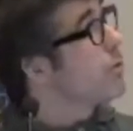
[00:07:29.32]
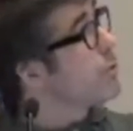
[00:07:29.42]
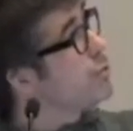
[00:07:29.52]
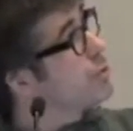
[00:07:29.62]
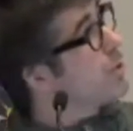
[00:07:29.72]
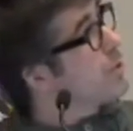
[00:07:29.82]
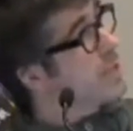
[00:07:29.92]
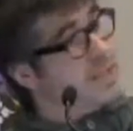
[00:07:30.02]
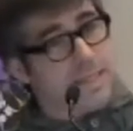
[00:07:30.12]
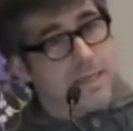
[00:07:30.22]
Usual
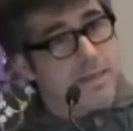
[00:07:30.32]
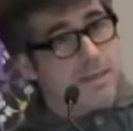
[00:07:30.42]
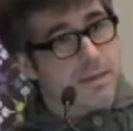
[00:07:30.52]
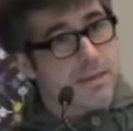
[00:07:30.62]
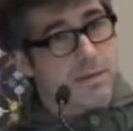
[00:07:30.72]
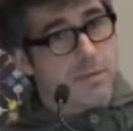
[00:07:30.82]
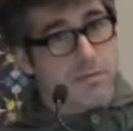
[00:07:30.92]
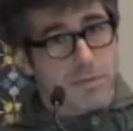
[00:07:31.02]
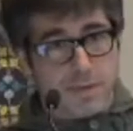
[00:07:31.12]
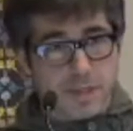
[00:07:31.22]
data,
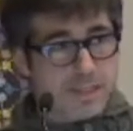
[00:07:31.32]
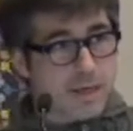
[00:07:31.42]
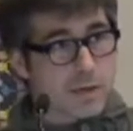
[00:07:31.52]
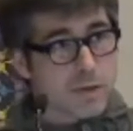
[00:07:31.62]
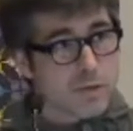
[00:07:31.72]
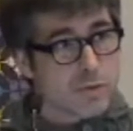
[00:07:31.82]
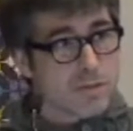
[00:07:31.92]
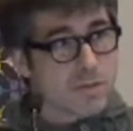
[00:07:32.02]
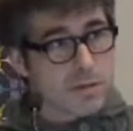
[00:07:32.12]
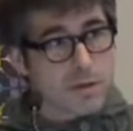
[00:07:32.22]
things that are
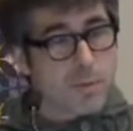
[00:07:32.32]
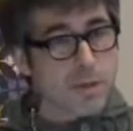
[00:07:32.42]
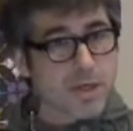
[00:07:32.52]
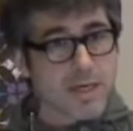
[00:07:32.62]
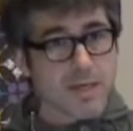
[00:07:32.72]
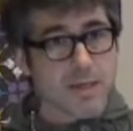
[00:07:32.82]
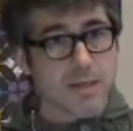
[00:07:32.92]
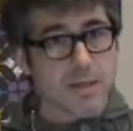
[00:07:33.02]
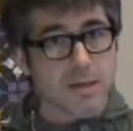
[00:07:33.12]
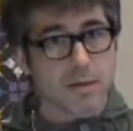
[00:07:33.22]
used commonly
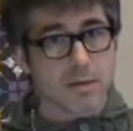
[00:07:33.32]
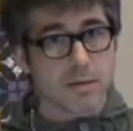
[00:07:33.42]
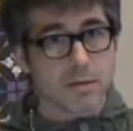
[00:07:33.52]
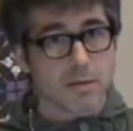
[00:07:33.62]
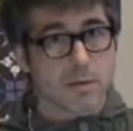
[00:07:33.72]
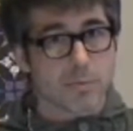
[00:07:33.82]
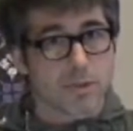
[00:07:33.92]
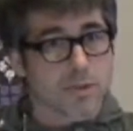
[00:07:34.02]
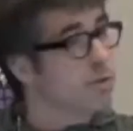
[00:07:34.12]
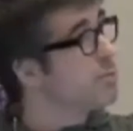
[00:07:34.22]
in
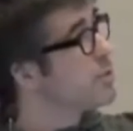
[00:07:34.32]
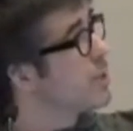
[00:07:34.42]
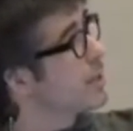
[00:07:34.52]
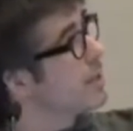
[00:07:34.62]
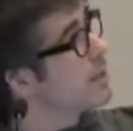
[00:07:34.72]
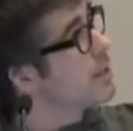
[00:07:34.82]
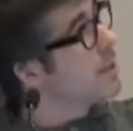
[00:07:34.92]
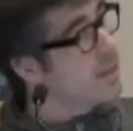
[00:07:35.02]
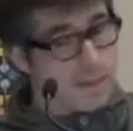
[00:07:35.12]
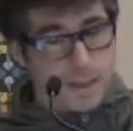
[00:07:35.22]
computational bit
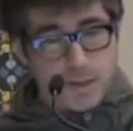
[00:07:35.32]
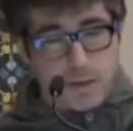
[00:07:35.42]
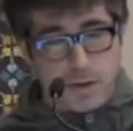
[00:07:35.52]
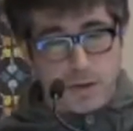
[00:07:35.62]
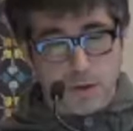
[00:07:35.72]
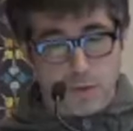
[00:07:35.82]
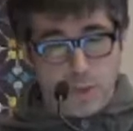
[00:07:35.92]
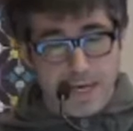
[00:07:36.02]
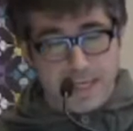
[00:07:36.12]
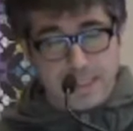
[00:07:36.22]
tracking on the
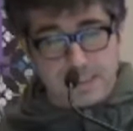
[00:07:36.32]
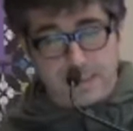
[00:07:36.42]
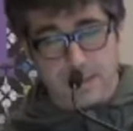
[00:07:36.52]
right.